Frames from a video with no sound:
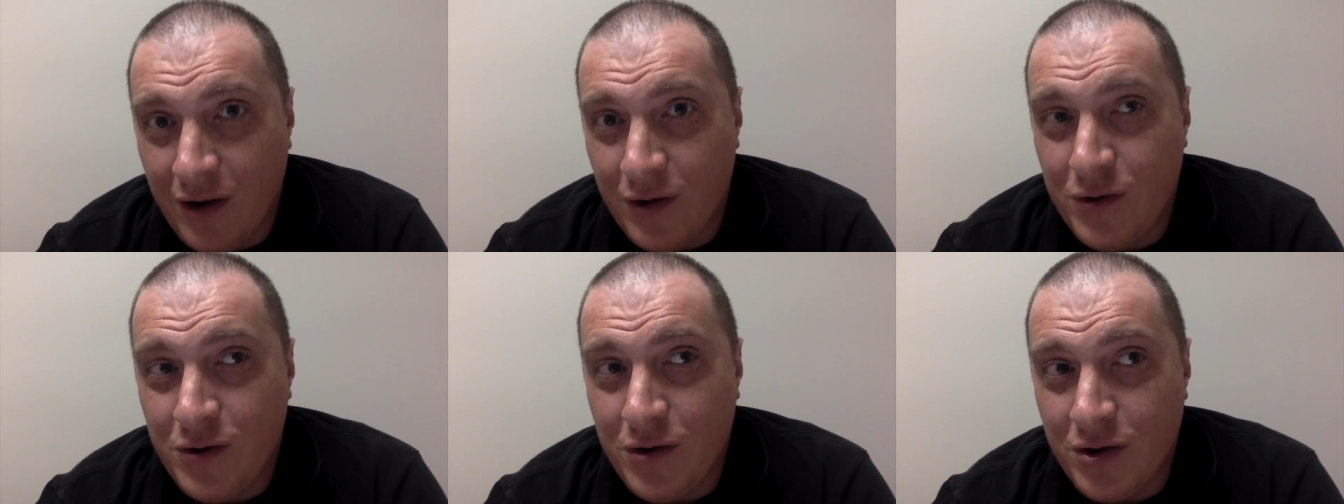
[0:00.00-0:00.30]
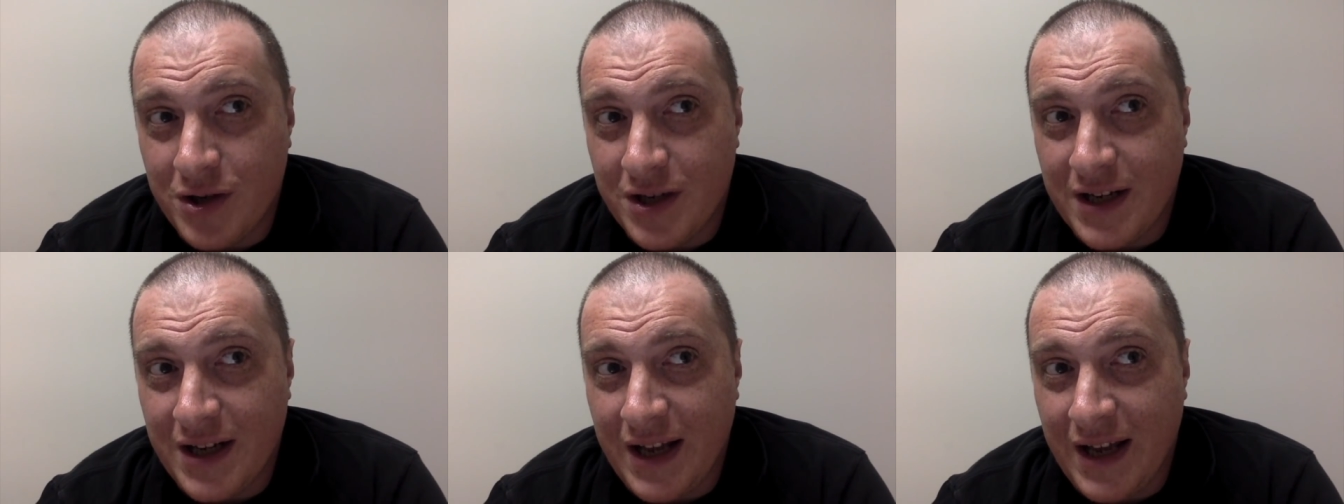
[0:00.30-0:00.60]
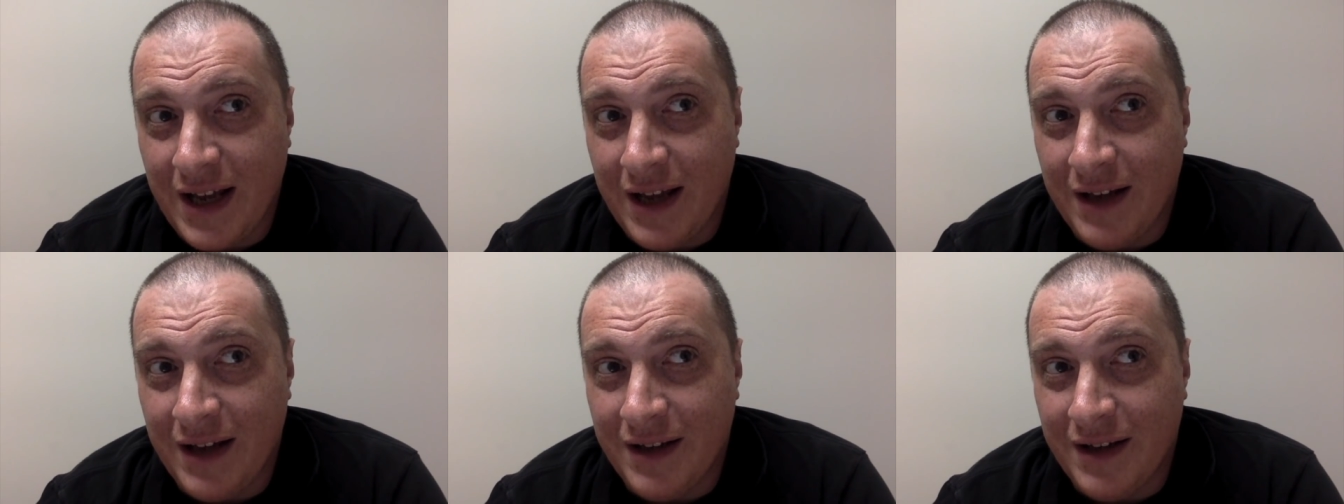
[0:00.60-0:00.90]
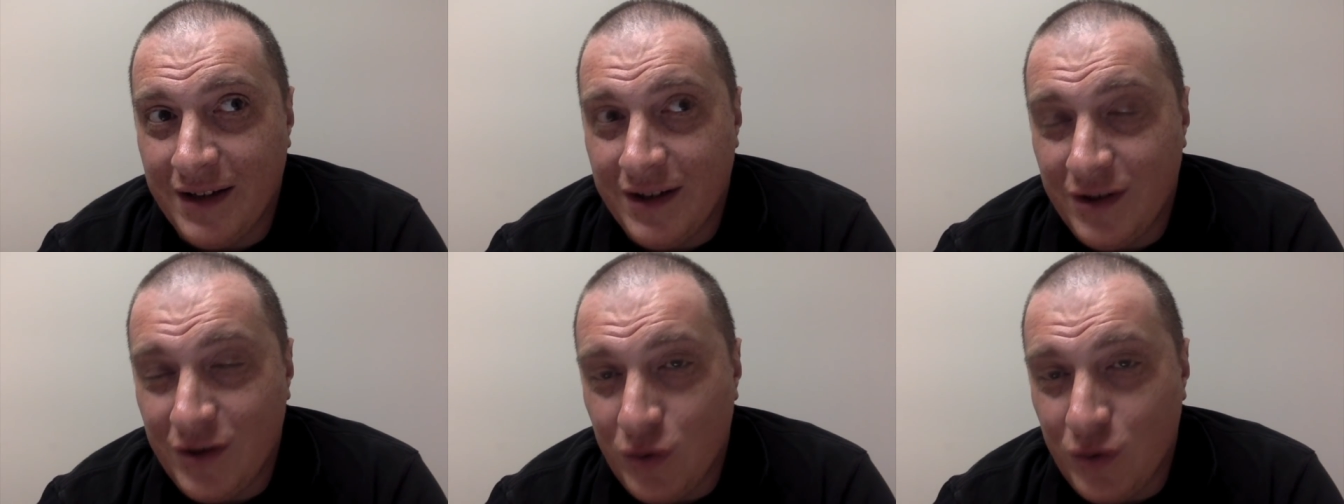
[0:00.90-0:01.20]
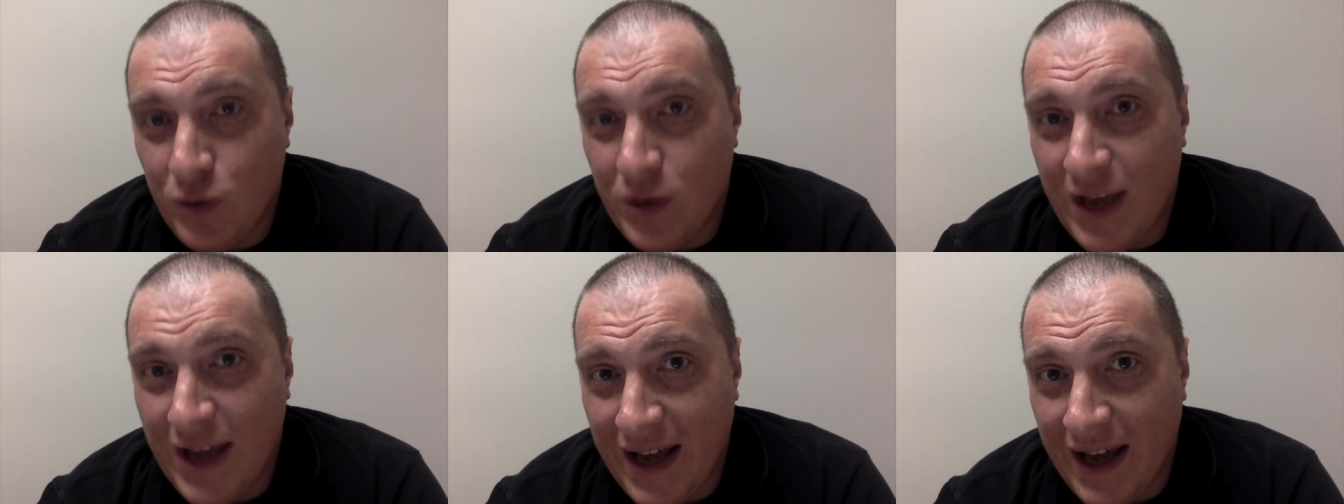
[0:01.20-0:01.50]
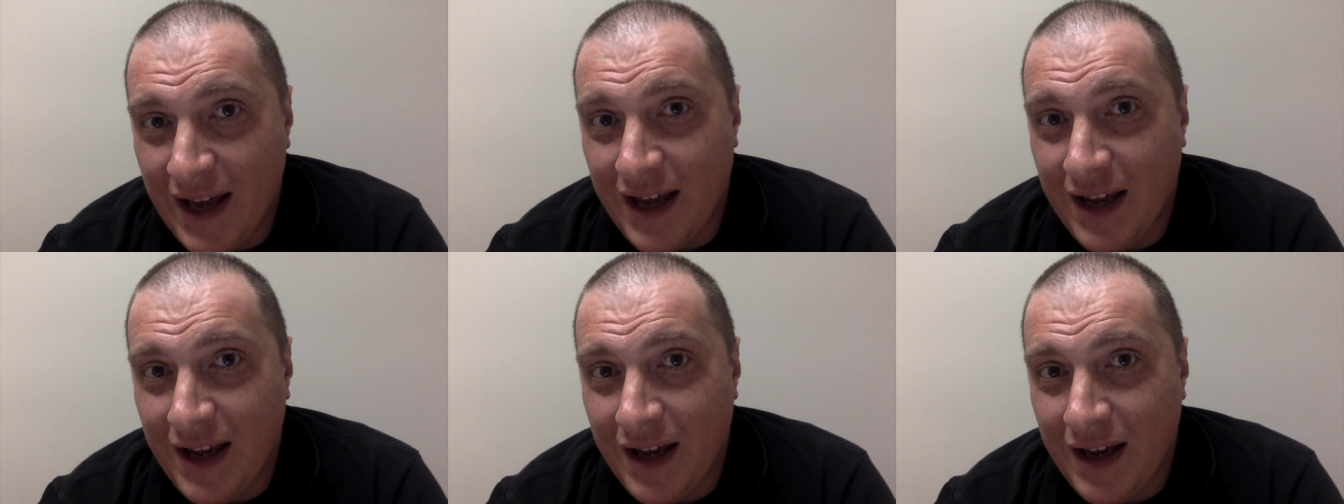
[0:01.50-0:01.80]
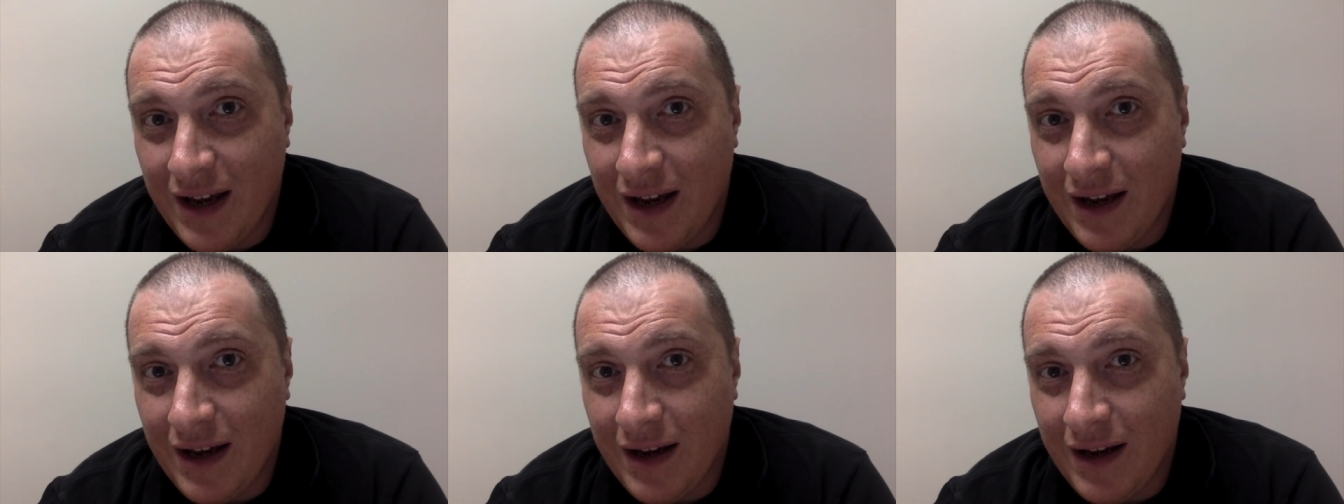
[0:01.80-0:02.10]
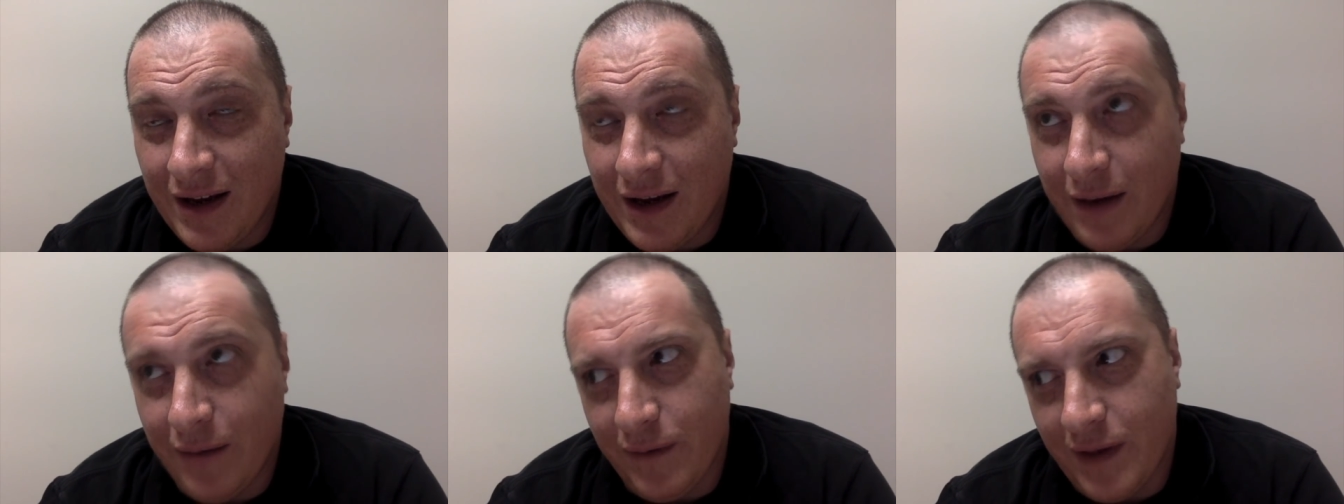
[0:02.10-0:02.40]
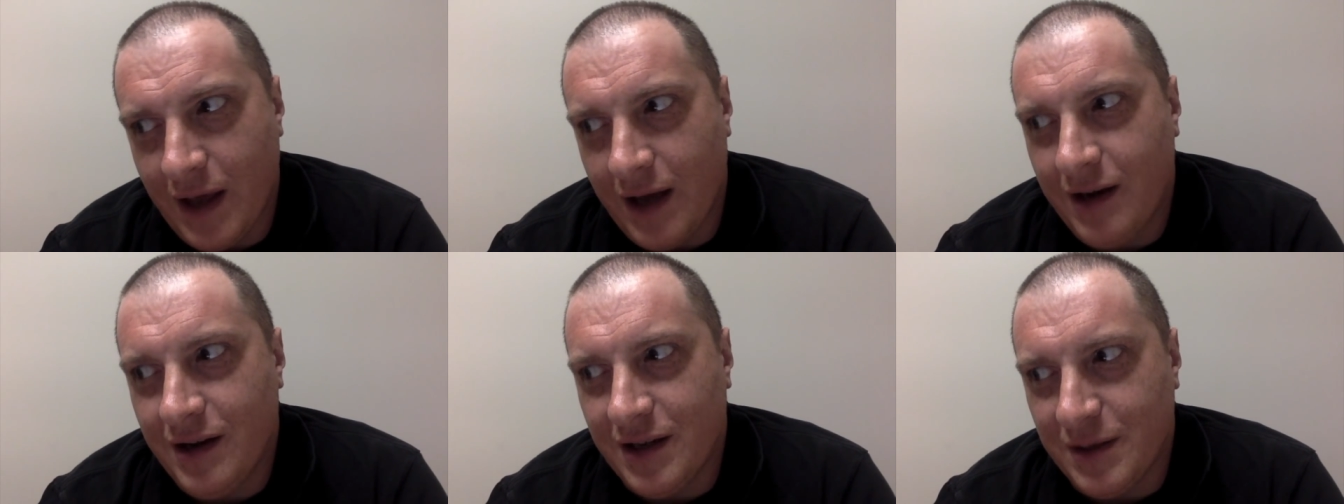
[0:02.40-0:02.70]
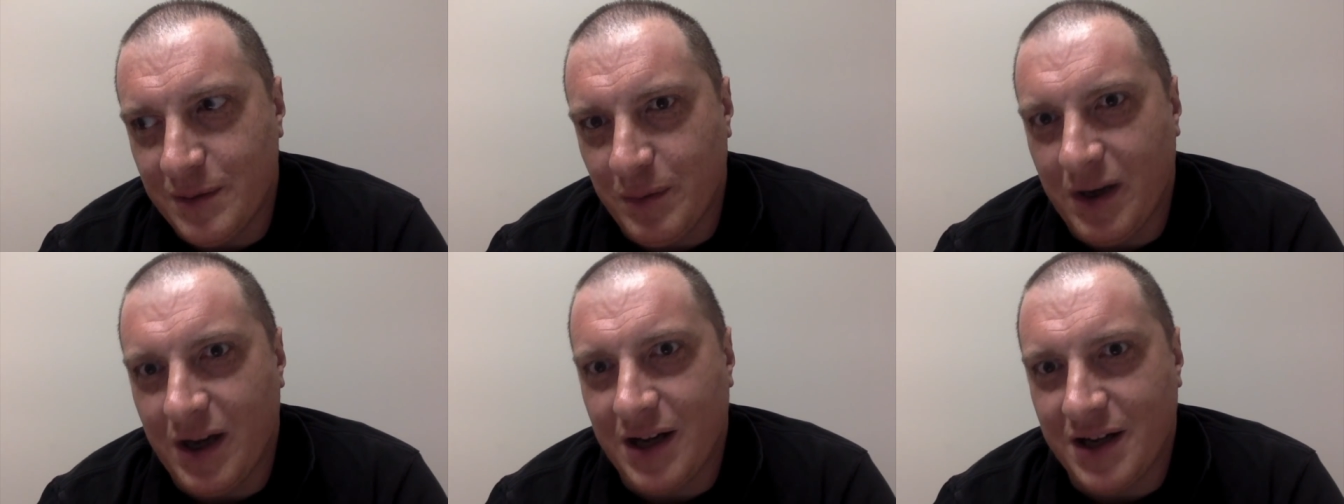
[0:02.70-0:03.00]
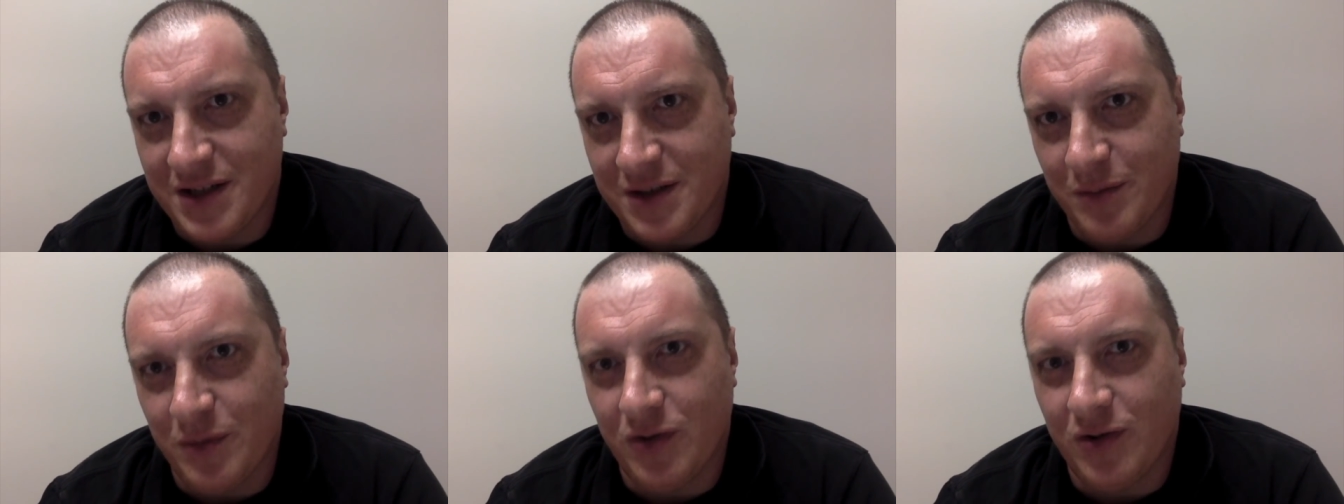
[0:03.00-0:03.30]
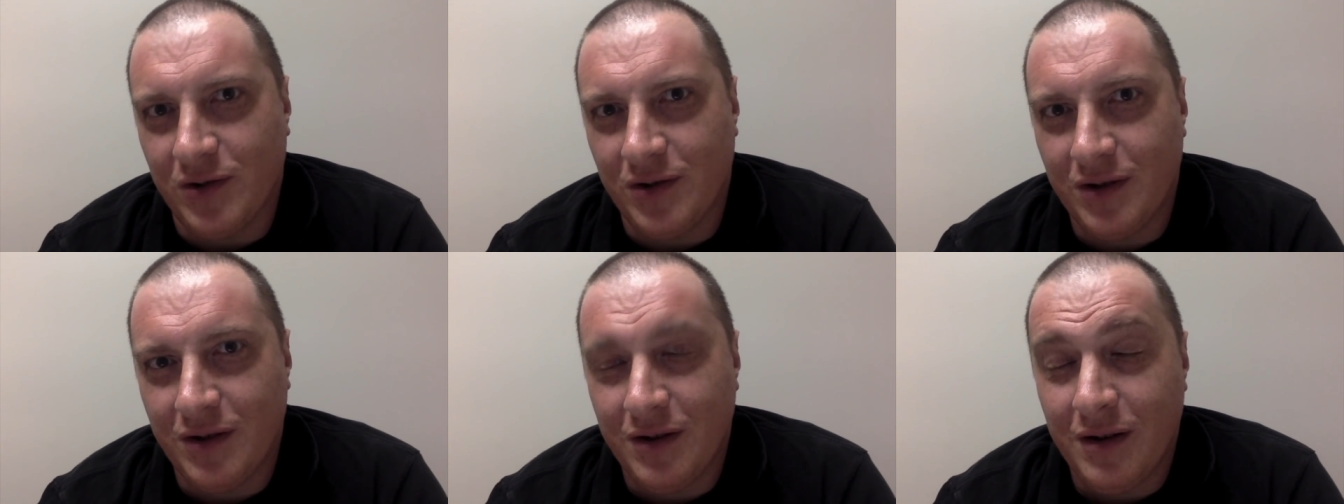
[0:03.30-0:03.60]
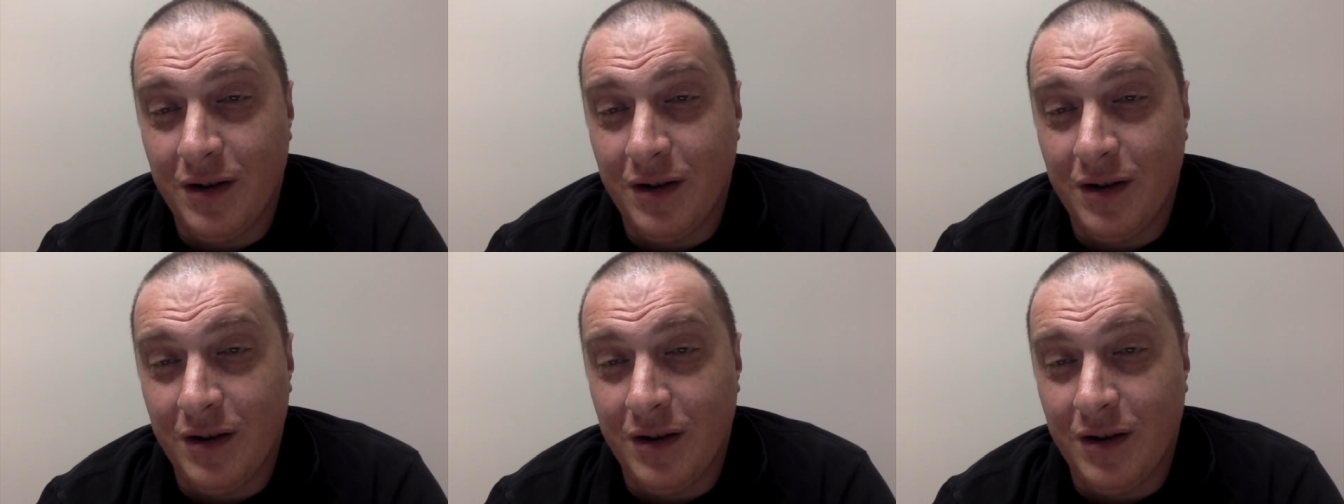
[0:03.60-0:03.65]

understand today, if that is possible,